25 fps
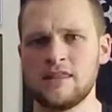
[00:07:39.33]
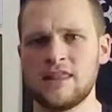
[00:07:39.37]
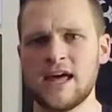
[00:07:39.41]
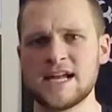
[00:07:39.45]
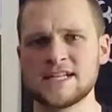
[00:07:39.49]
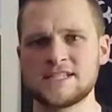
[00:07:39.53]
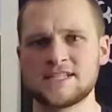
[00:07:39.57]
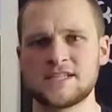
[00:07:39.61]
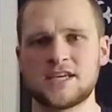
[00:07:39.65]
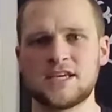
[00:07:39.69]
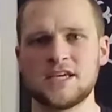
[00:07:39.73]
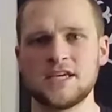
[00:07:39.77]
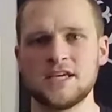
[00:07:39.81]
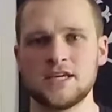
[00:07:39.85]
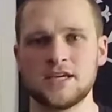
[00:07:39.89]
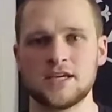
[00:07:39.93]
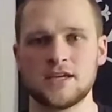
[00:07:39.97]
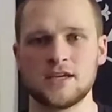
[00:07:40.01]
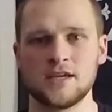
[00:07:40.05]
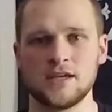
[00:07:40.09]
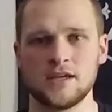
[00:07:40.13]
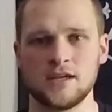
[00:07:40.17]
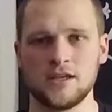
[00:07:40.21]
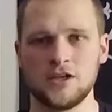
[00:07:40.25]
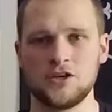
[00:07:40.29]
That's
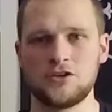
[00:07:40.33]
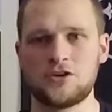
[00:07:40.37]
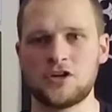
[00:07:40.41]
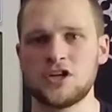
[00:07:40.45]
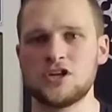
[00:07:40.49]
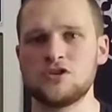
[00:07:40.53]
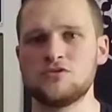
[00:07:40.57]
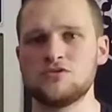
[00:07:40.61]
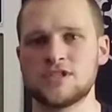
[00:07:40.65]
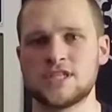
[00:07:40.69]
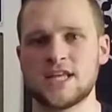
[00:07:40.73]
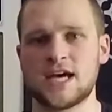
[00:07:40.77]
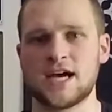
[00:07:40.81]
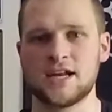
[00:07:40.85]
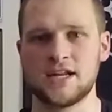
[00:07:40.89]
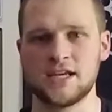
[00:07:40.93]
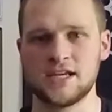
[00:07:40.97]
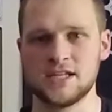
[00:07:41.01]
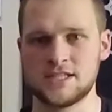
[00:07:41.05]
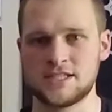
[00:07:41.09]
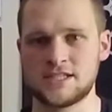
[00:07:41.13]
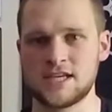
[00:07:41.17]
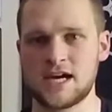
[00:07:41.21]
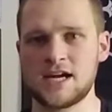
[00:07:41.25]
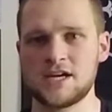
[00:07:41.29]
key. You can use that
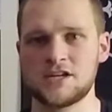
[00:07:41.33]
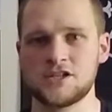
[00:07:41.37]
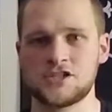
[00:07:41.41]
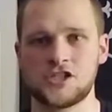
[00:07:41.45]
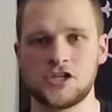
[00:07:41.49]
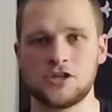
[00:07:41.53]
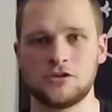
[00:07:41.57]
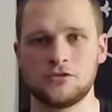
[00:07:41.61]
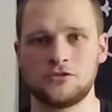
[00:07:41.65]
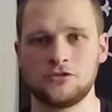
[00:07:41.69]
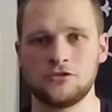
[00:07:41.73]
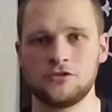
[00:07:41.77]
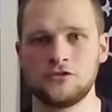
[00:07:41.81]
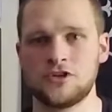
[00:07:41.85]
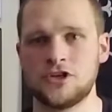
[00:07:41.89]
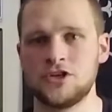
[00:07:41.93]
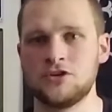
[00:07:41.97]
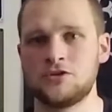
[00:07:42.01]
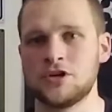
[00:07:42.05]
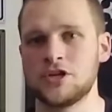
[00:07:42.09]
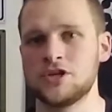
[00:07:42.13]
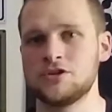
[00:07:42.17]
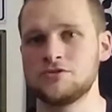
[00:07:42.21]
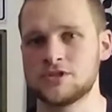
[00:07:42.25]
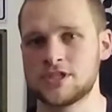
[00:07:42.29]
inside a shelter,
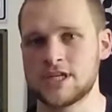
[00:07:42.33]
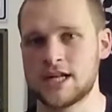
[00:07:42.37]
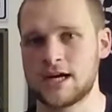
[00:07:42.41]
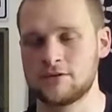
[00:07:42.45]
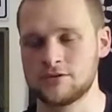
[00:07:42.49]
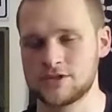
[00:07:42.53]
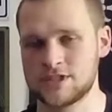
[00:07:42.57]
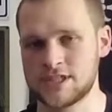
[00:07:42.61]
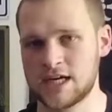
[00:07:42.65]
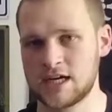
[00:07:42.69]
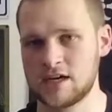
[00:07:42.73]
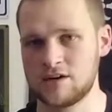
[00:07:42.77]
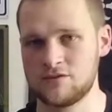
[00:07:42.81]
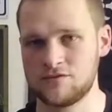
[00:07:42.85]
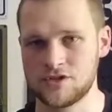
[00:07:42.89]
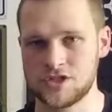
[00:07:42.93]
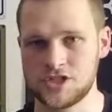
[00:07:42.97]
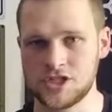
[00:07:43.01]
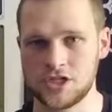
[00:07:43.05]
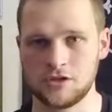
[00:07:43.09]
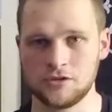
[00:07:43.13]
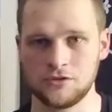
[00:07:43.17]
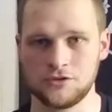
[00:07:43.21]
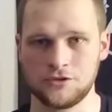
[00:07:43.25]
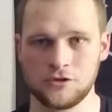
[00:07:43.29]
you can use it outside of a
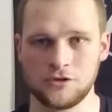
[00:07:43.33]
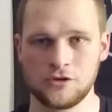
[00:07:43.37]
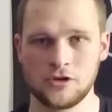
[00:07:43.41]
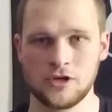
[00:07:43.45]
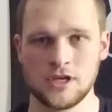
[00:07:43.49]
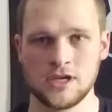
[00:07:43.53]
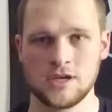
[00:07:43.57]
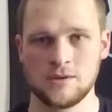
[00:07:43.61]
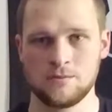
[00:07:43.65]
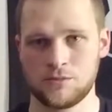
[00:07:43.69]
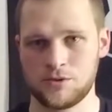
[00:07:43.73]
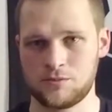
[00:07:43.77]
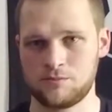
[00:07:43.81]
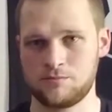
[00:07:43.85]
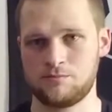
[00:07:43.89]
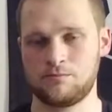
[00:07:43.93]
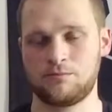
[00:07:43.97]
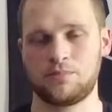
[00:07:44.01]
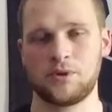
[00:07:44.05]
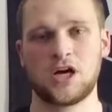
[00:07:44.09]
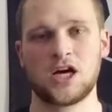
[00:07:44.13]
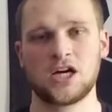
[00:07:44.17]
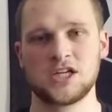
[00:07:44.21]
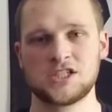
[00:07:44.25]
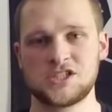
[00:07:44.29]
shelter.
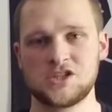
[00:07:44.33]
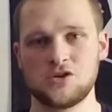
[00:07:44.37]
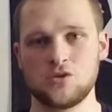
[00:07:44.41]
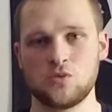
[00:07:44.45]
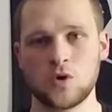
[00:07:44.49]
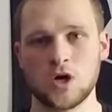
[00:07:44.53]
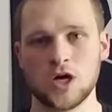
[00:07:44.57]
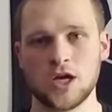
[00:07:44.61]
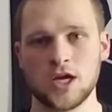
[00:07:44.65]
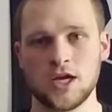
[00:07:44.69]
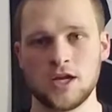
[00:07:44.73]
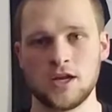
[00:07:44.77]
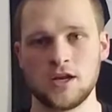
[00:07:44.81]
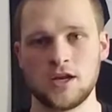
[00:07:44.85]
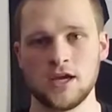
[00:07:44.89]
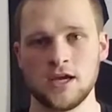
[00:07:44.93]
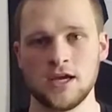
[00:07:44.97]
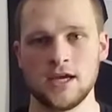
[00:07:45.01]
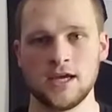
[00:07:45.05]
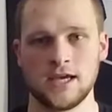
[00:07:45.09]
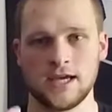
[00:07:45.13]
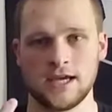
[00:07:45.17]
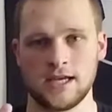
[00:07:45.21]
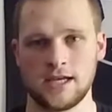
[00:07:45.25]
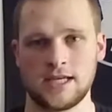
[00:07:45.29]
Blocks the wind,
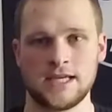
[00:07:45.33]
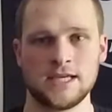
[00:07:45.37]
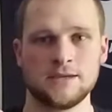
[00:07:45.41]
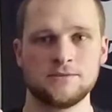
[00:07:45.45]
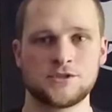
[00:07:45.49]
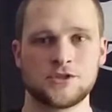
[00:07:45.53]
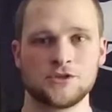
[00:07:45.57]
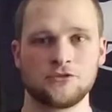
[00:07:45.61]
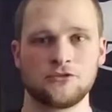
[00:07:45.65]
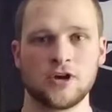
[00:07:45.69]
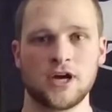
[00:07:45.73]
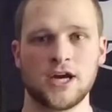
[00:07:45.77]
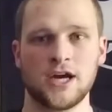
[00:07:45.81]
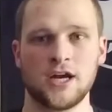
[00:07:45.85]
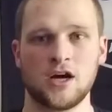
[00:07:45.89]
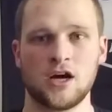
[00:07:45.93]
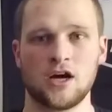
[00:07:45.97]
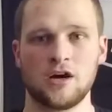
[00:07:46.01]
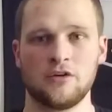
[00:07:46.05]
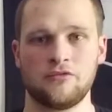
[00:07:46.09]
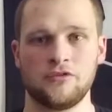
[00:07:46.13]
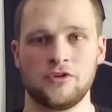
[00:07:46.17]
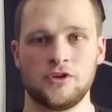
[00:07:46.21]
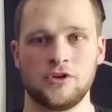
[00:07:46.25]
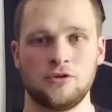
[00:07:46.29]
keeps the rain
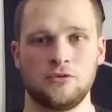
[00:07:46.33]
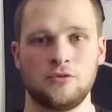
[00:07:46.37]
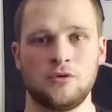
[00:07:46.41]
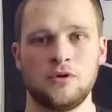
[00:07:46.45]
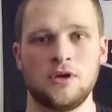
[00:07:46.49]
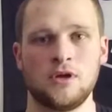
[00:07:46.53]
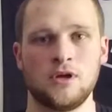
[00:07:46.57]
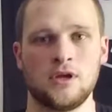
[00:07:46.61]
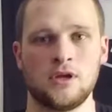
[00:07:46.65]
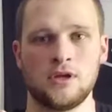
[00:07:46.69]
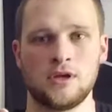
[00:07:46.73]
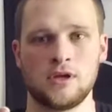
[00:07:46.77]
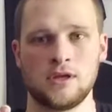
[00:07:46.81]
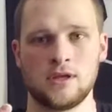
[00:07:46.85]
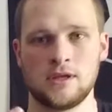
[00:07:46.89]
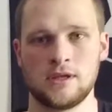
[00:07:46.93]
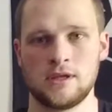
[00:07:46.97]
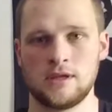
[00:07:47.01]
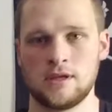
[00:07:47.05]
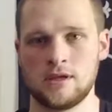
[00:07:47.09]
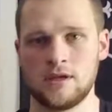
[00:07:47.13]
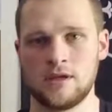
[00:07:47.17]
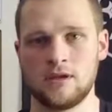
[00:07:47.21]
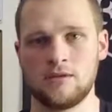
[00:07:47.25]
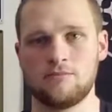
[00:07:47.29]
off of you.
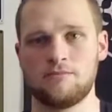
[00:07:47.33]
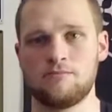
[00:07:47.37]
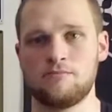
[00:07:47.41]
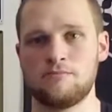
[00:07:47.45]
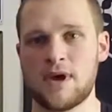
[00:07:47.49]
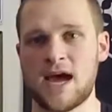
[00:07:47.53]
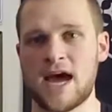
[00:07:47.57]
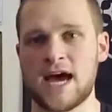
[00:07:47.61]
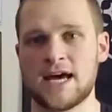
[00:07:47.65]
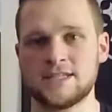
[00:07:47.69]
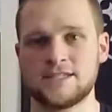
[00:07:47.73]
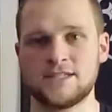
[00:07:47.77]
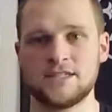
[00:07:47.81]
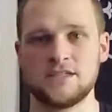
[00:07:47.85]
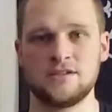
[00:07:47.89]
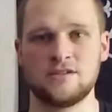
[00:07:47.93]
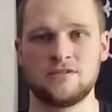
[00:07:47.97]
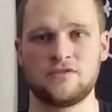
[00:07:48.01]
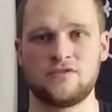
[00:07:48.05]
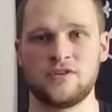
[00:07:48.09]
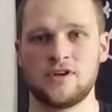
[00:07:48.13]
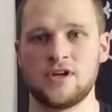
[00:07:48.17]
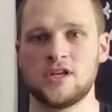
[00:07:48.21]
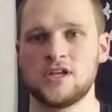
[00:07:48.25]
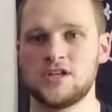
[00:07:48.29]

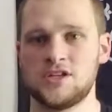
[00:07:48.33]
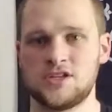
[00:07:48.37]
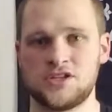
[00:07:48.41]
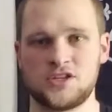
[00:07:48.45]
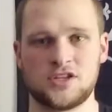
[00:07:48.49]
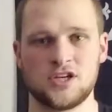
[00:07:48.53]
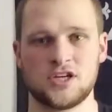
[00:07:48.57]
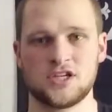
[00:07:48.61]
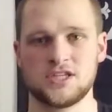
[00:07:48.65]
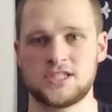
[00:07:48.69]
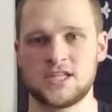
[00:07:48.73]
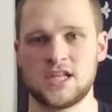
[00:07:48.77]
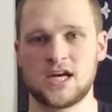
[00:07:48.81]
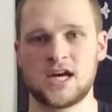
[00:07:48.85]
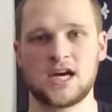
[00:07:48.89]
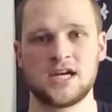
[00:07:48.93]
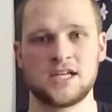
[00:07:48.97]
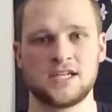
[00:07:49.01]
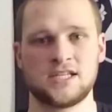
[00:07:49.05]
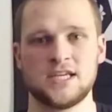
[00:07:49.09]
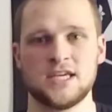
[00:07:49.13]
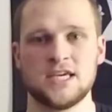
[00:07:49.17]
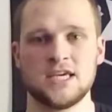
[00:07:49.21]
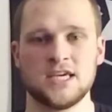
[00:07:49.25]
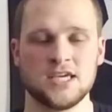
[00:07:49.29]
Massive. Does
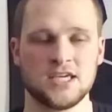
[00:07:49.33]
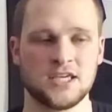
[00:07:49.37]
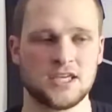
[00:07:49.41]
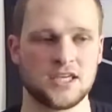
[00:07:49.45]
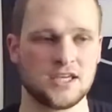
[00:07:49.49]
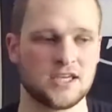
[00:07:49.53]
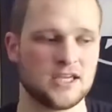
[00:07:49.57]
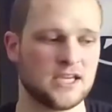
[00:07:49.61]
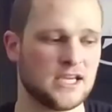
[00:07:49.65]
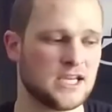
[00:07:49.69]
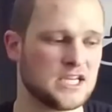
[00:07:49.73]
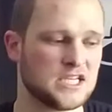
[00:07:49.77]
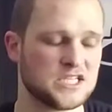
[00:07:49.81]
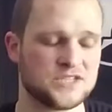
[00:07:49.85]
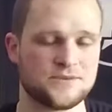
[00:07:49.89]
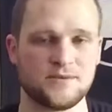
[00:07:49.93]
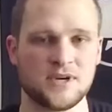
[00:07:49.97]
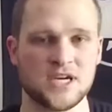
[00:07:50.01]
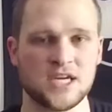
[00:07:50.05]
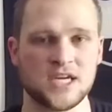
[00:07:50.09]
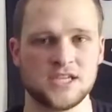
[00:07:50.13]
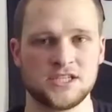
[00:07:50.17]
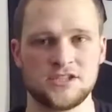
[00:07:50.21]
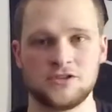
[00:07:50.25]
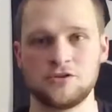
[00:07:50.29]
not take any
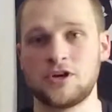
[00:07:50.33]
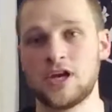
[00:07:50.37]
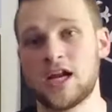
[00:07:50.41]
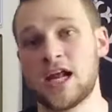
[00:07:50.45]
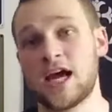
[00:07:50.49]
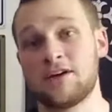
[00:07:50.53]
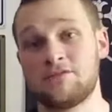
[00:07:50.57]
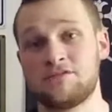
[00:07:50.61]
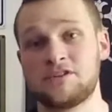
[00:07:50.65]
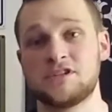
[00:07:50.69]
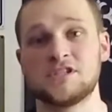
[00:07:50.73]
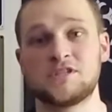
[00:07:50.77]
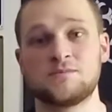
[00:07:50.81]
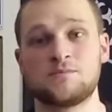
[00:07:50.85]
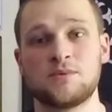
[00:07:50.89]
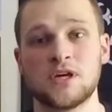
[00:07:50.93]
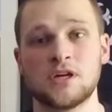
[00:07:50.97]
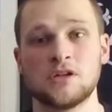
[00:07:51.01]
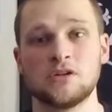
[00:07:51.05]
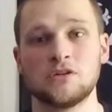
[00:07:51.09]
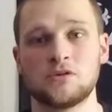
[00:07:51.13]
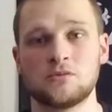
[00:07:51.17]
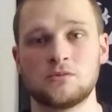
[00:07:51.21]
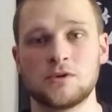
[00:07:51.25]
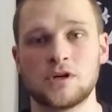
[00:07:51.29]
space. You're gonna have to
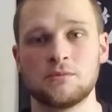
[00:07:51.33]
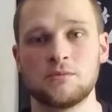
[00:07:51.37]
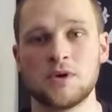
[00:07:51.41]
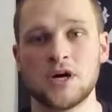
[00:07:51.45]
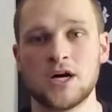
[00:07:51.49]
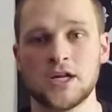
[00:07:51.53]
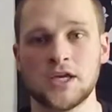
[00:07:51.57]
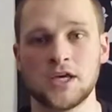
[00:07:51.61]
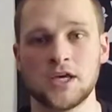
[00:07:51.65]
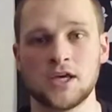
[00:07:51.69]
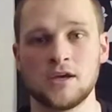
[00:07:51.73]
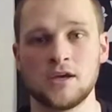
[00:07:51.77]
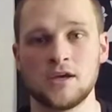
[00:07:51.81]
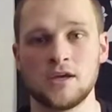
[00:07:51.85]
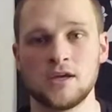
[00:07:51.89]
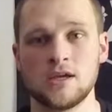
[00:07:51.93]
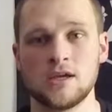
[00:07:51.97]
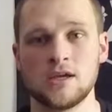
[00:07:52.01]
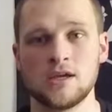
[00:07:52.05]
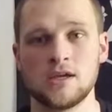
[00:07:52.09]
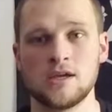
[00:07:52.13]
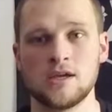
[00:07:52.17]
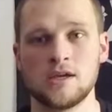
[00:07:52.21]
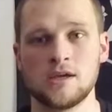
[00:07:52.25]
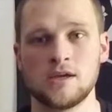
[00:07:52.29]
spend a little bit of money,
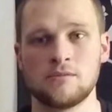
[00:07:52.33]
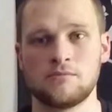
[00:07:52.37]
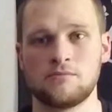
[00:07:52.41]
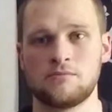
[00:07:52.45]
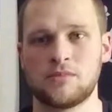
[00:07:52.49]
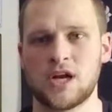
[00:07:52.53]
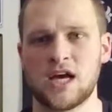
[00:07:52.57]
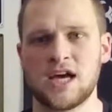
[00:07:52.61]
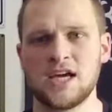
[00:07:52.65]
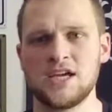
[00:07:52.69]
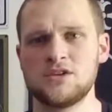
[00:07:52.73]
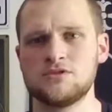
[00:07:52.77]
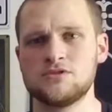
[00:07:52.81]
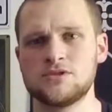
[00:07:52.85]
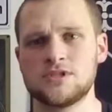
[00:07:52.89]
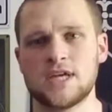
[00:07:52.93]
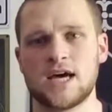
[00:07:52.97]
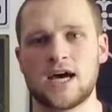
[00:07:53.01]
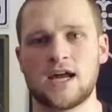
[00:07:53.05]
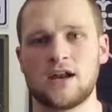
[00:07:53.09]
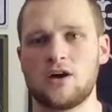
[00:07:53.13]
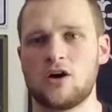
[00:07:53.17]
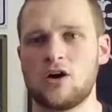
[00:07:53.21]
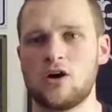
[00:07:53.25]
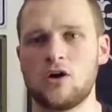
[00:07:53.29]
but I use
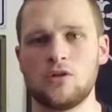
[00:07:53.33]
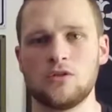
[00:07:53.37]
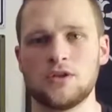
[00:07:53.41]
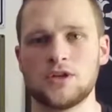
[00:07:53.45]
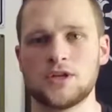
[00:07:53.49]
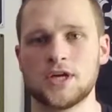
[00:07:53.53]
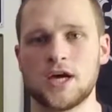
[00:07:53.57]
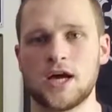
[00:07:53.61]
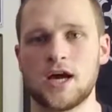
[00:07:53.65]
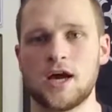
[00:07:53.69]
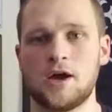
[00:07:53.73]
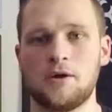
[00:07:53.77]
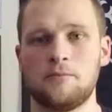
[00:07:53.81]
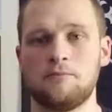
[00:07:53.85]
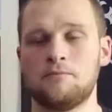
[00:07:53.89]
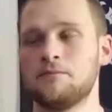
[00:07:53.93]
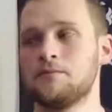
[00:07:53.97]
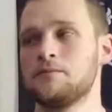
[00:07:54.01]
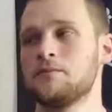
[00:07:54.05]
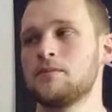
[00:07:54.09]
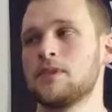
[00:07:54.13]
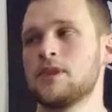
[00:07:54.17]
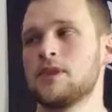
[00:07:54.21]
that all the time.